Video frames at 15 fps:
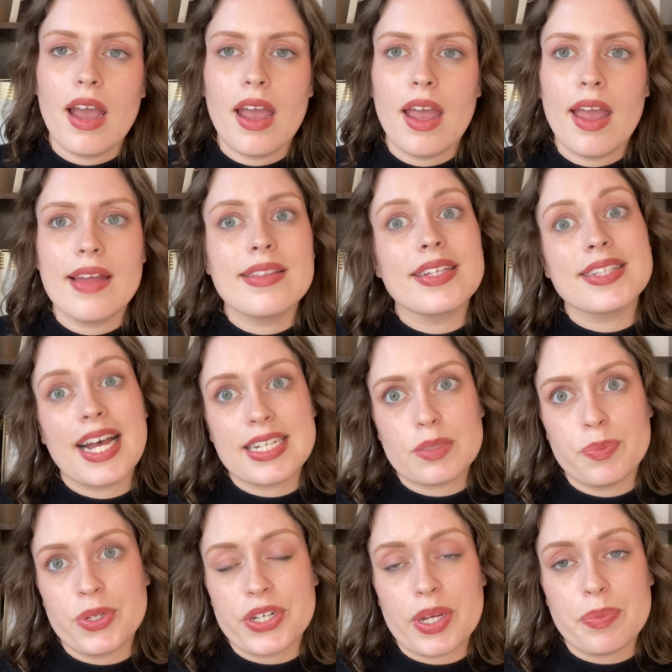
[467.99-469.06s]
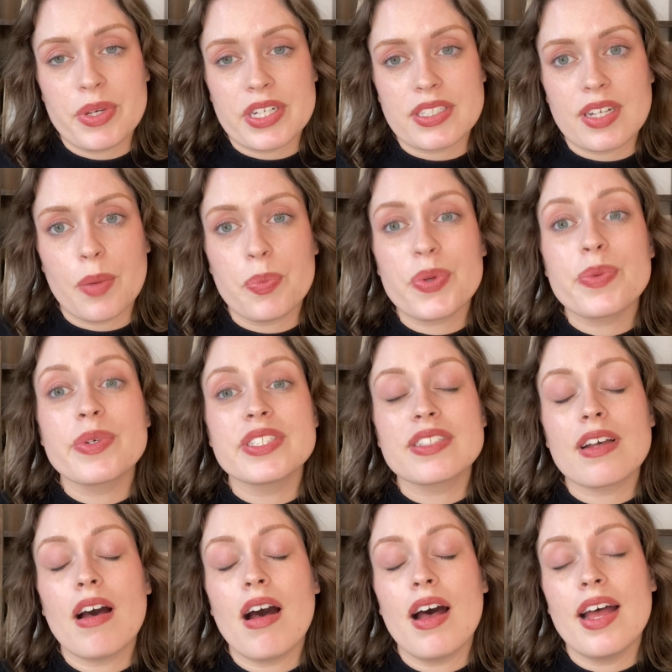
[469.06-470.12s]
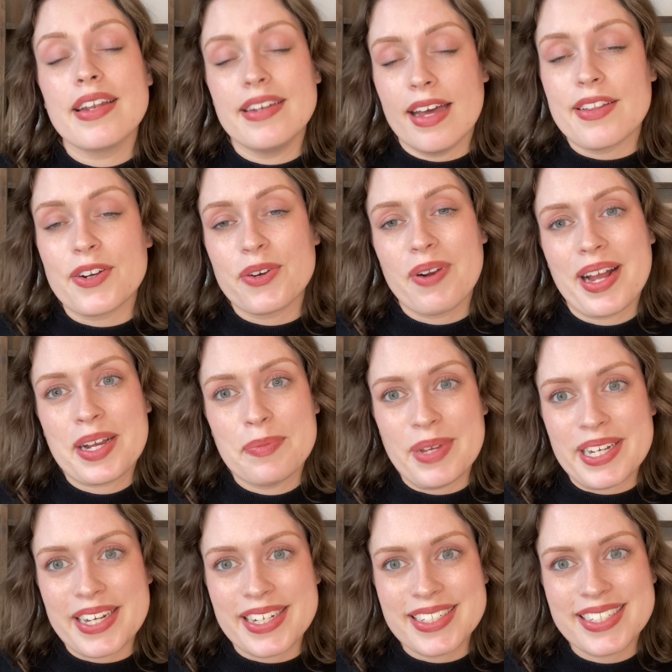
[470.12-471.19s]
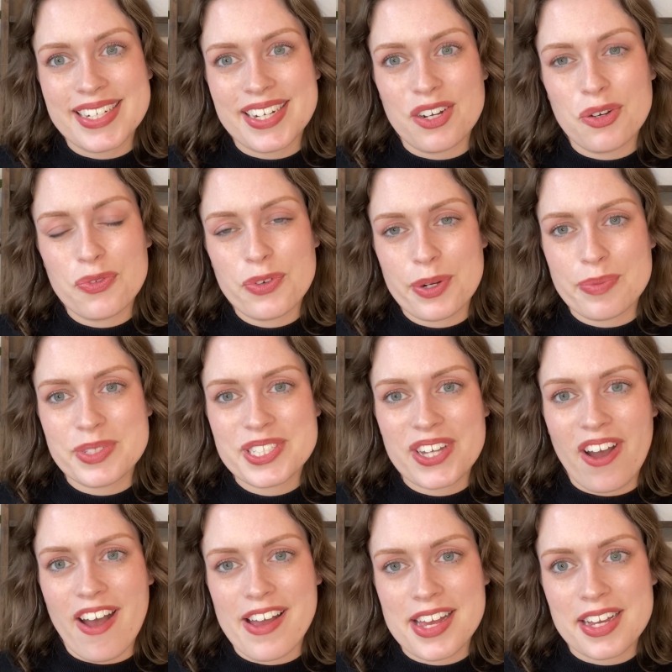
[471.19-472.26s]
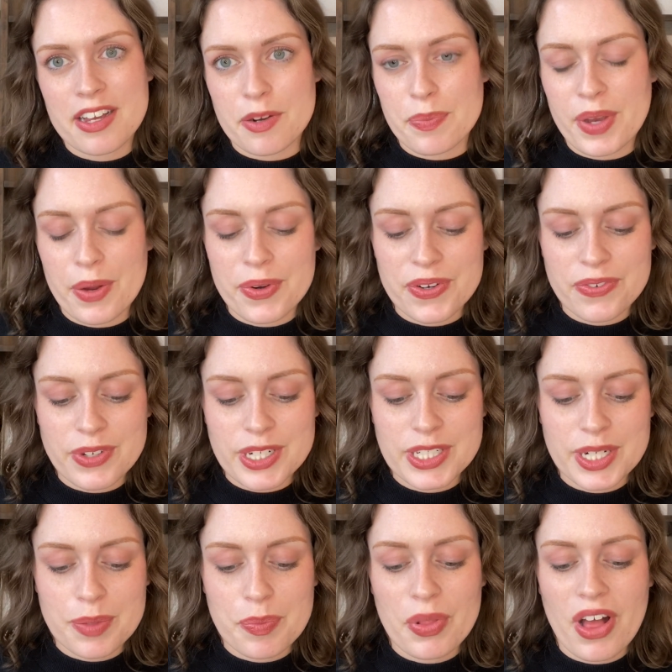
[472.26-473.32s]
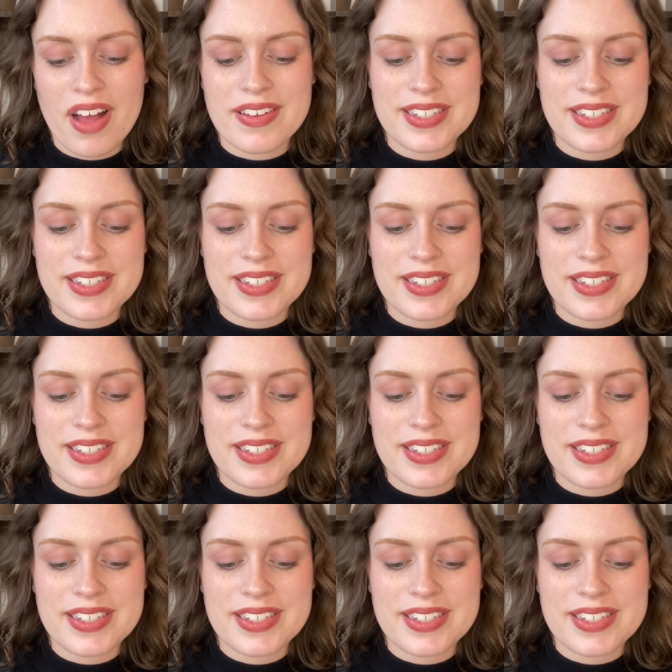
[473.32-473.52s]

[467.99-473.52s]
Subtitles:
And the last book I picked up was another recommendation from Scott at Gunpowder Fiction and Plot.